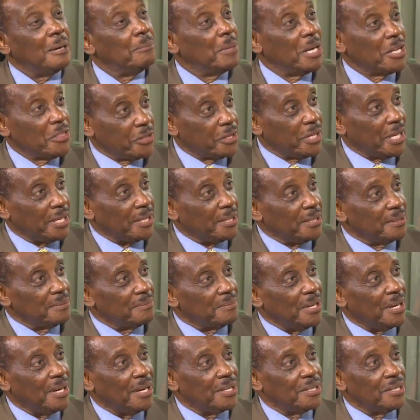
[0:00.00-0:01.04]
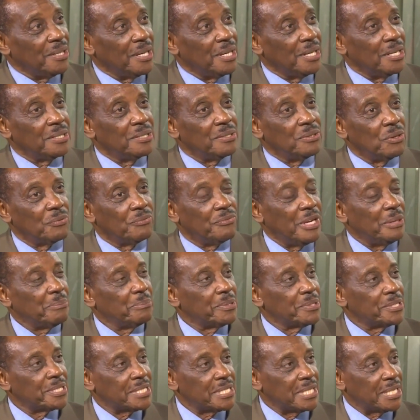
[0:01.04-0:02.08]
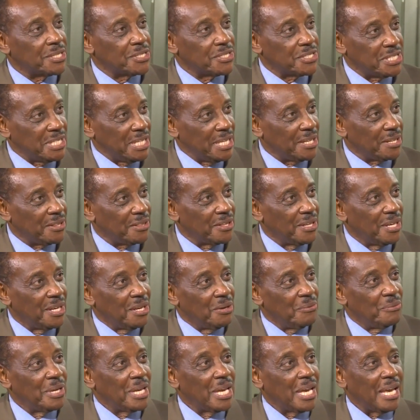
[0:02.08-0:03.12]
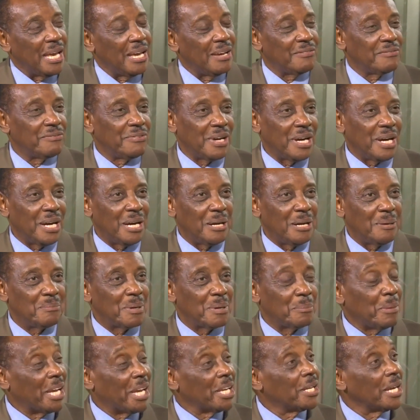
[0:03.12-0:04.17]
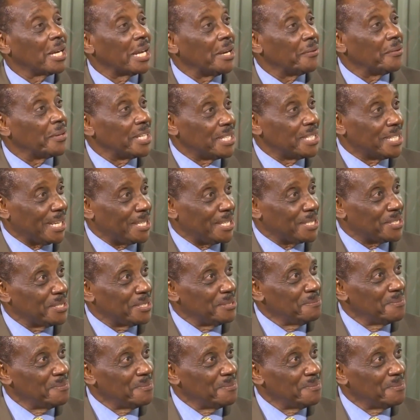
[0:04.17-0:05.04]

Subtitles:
month later, on November 16th, we have Michael Eric Dyson,